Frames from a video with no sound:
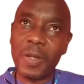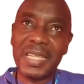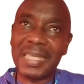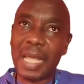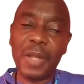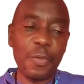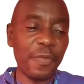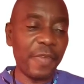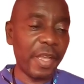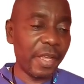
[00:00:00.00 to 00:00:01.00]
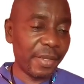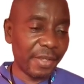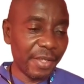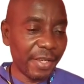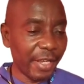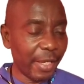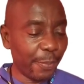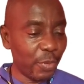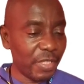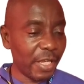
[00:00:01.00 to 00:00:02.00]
all the data that we've put